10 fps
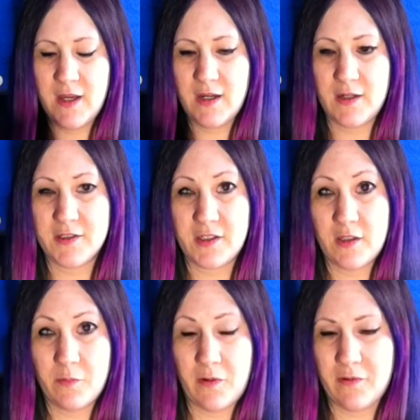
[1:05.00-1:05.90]
and I'll show you
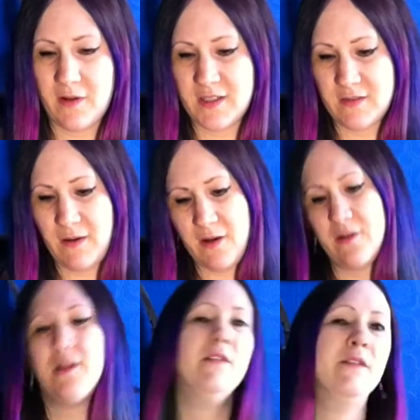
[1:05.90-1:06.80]
the progress as well.
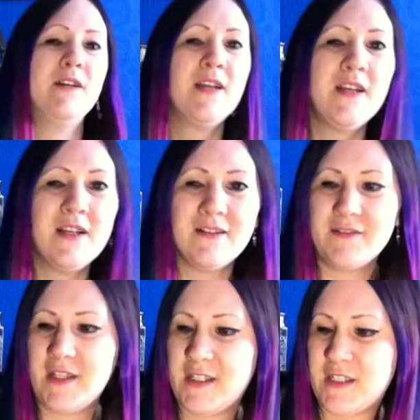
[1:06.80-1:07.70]

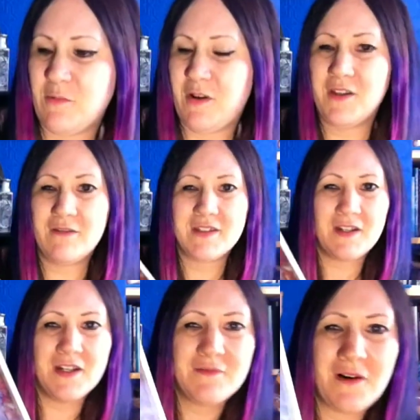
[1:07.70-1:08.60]
This is the one that I've
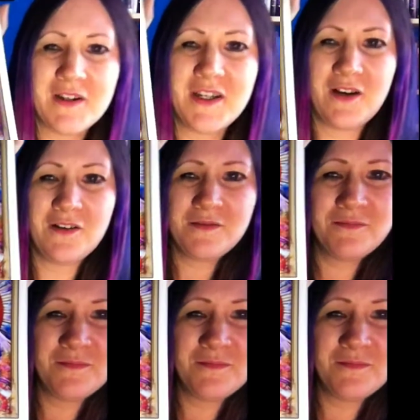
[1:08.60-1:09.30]
started working on.